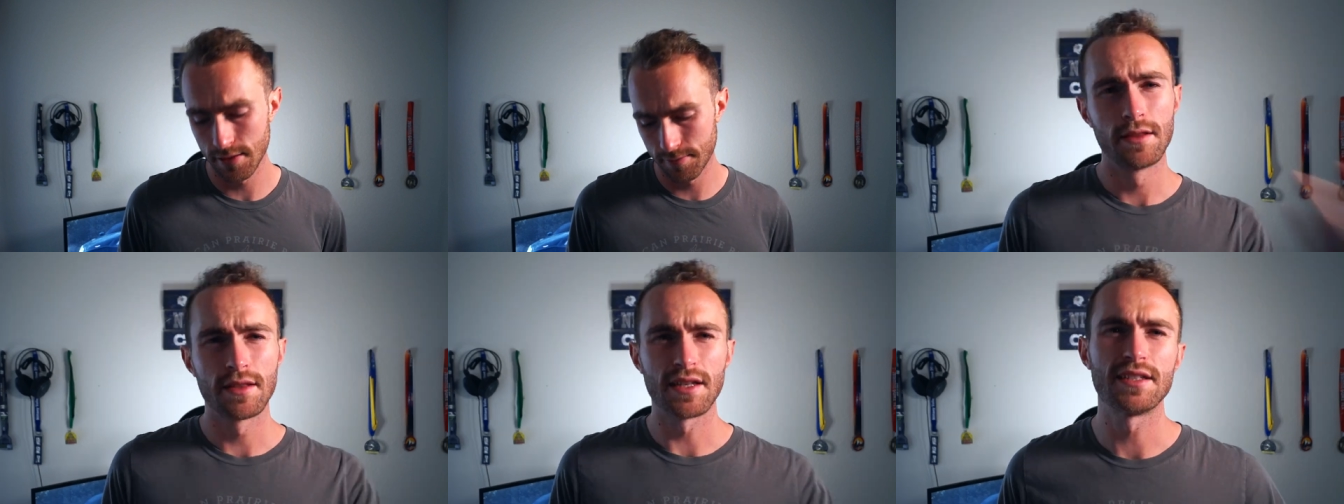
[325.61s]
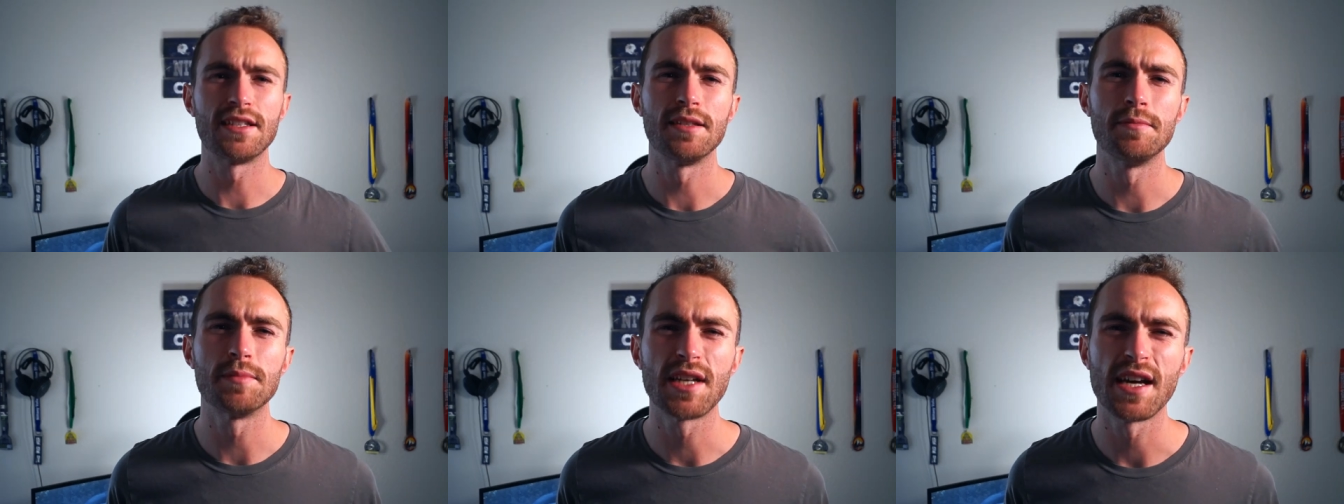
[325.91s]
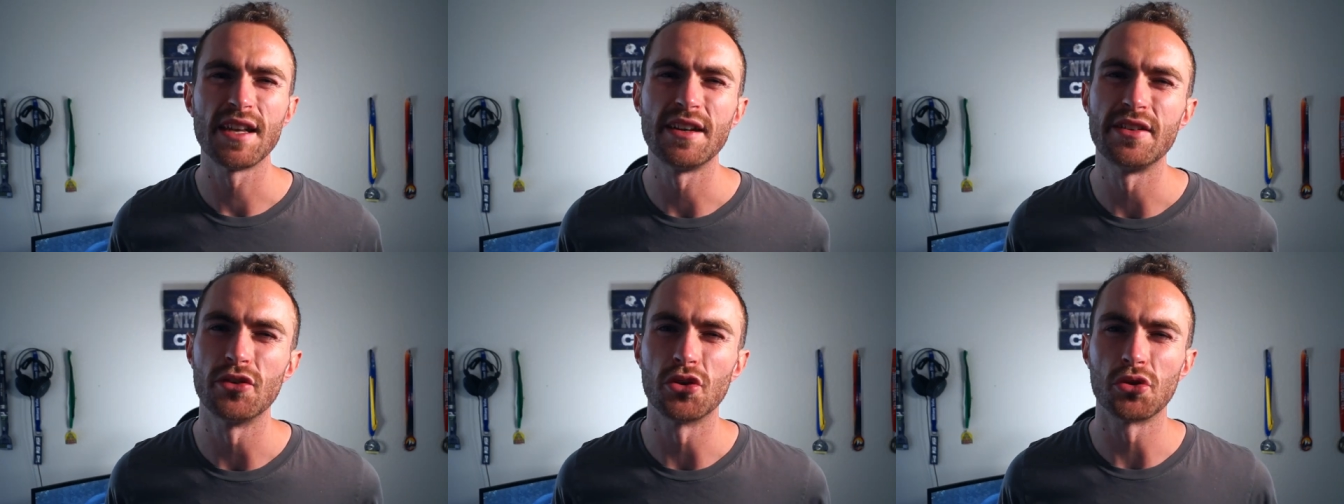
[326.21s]
That seems
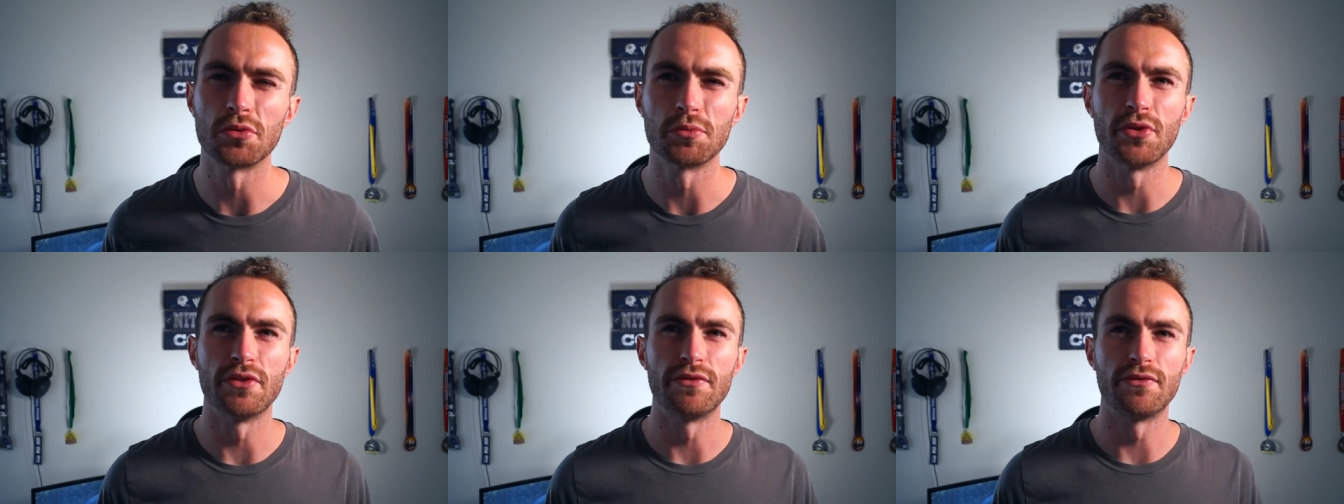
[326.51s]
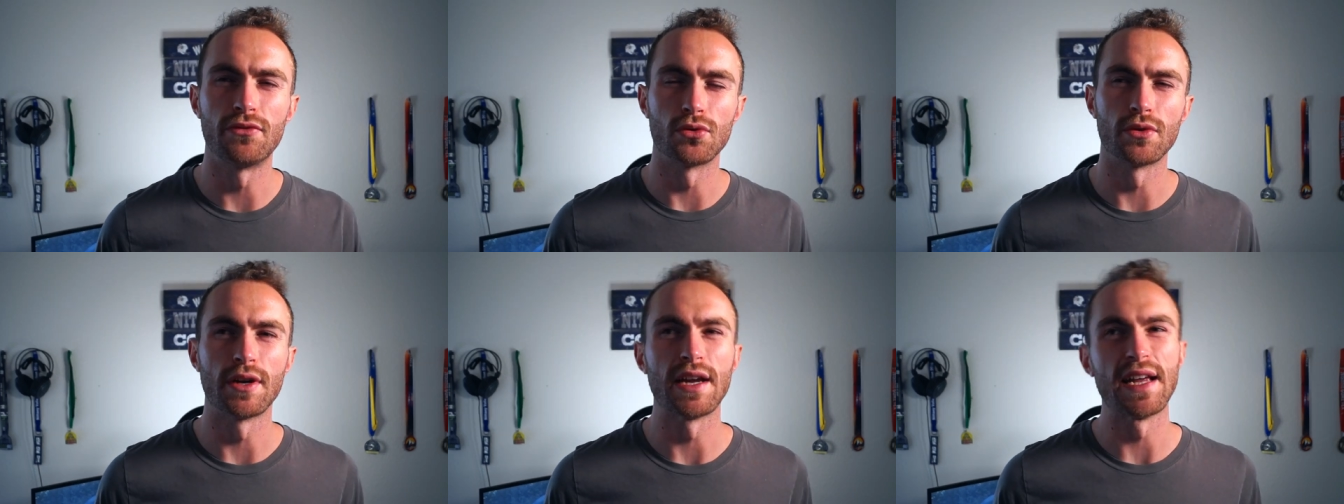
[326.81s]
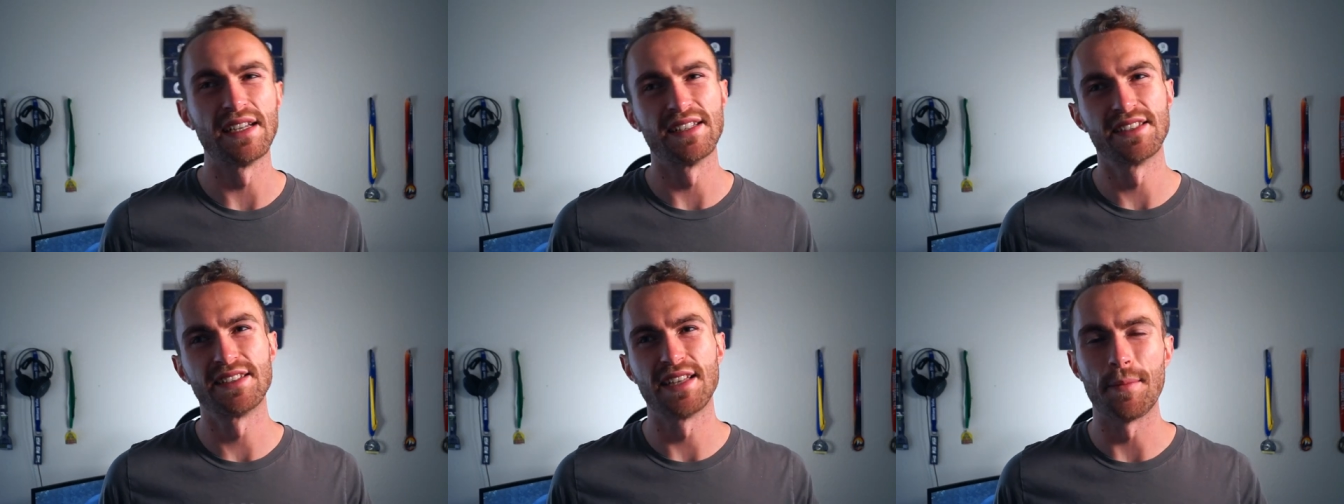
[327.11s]
kind of normal for
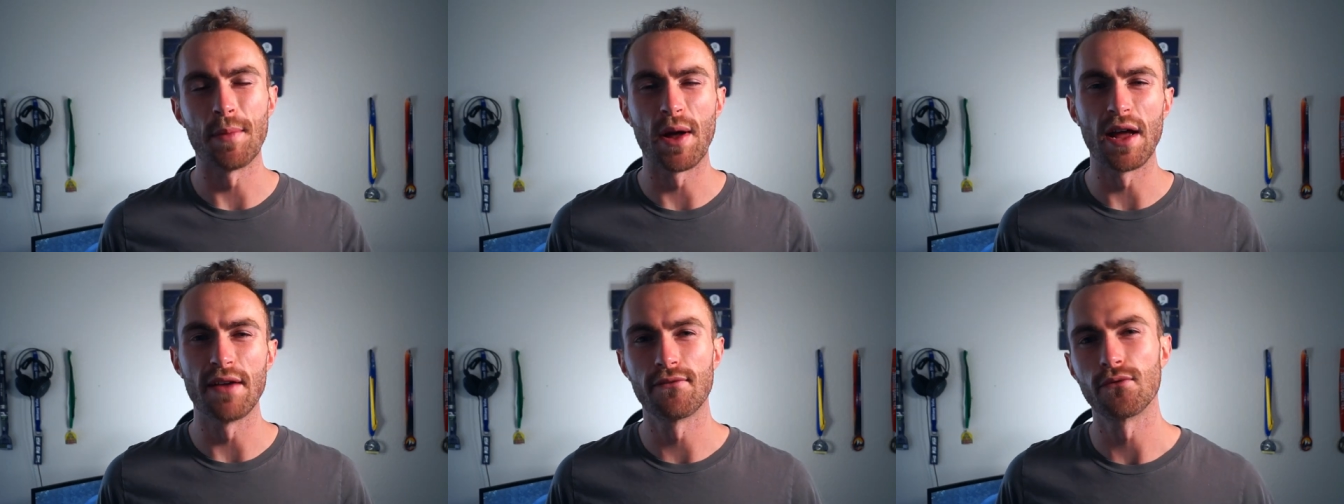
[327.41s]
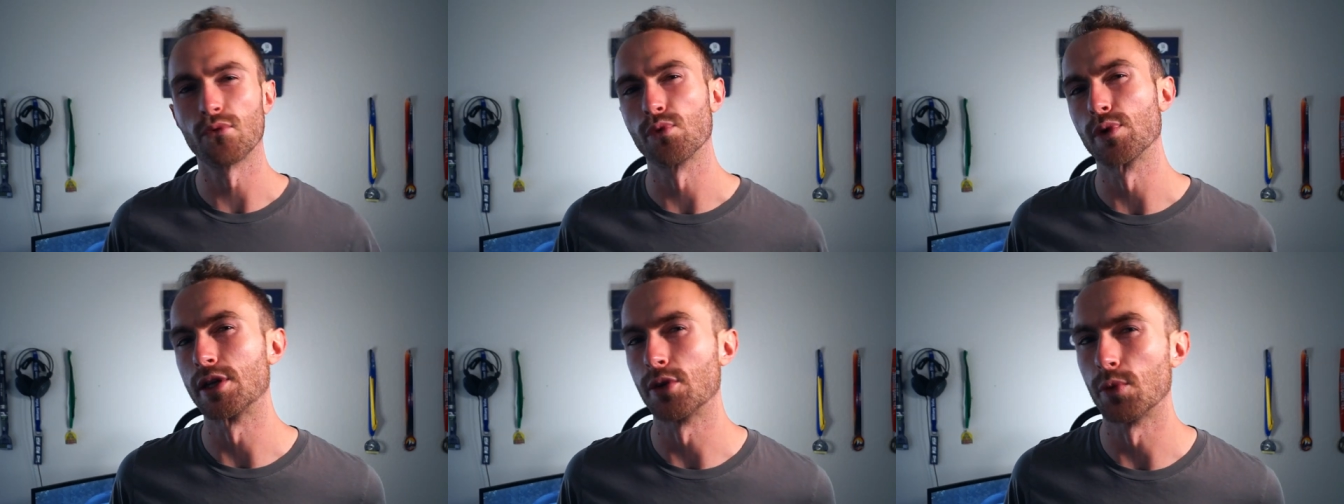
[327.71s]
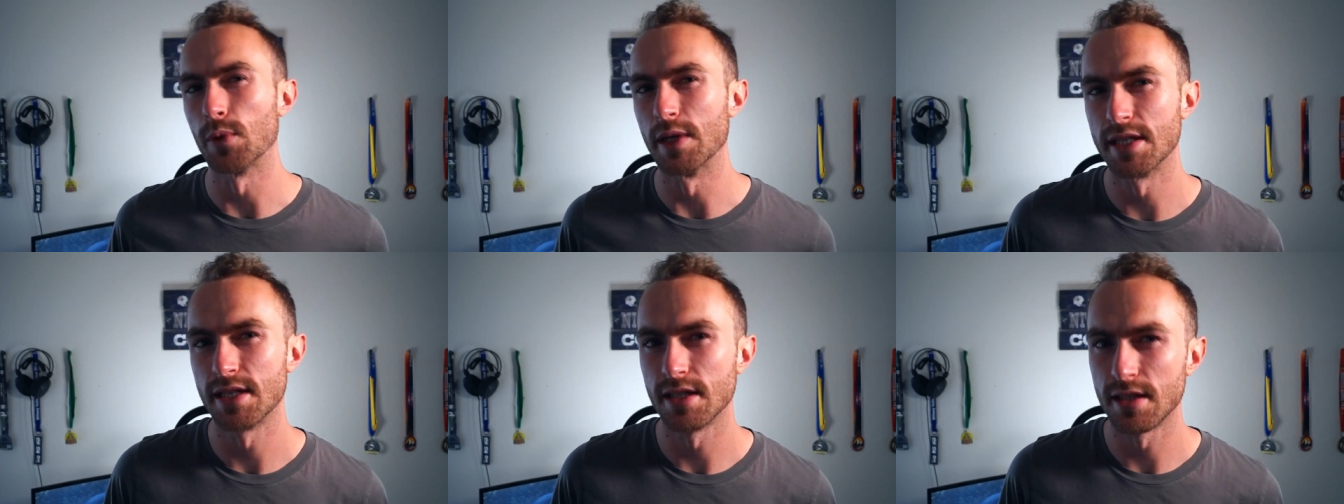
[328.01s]
a
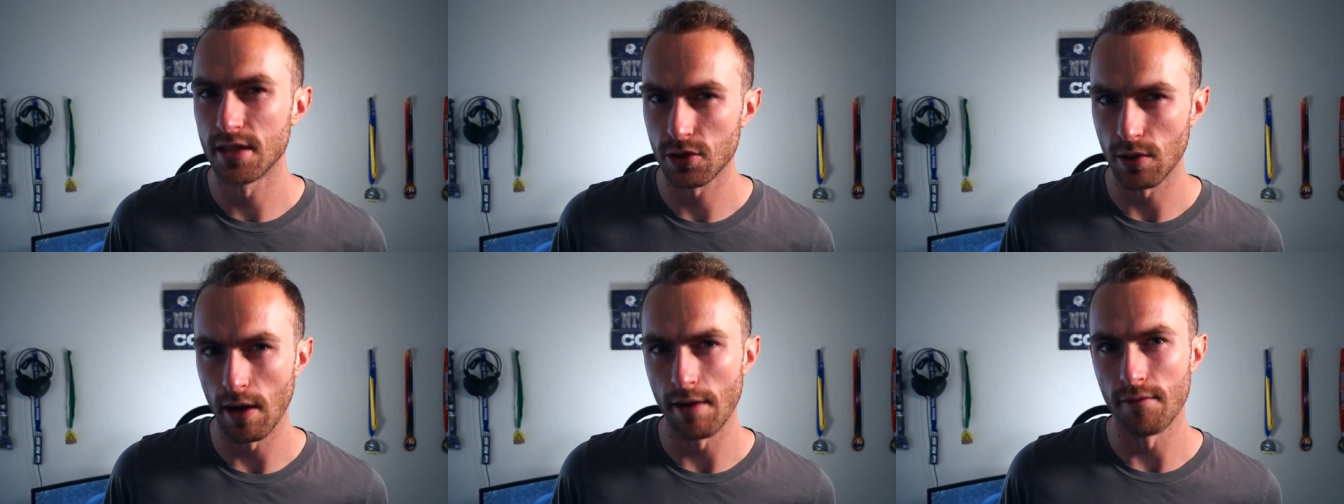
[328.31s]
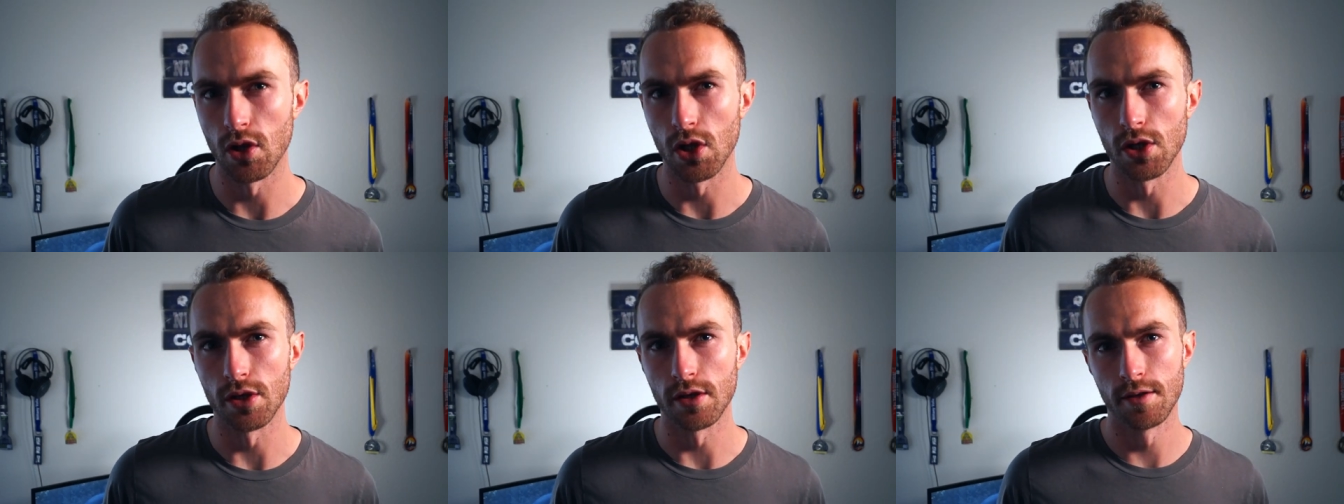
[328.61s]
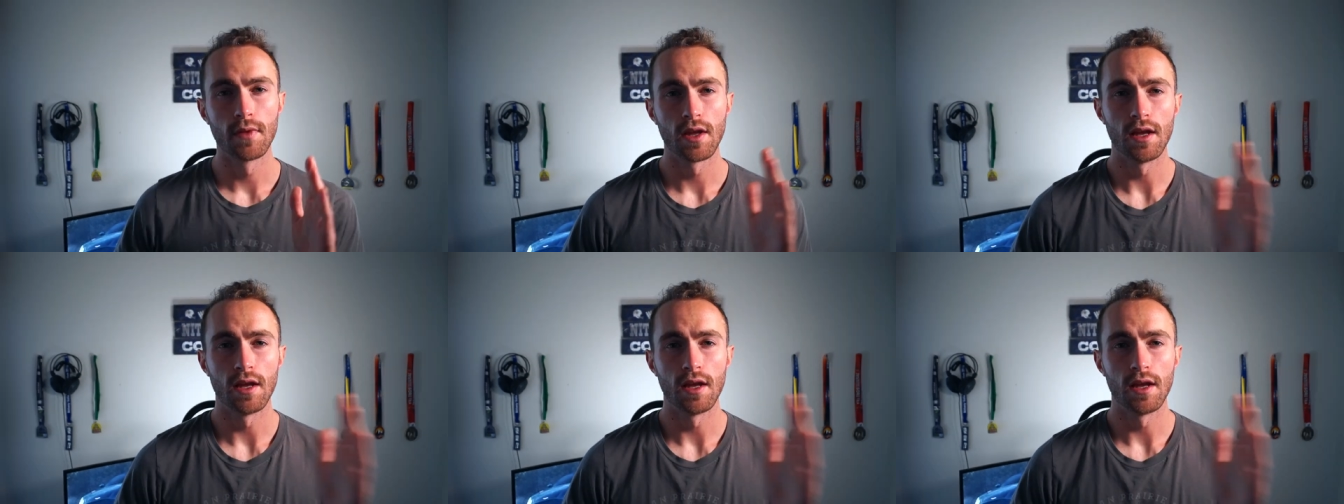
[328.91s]
semi-frequent traveler.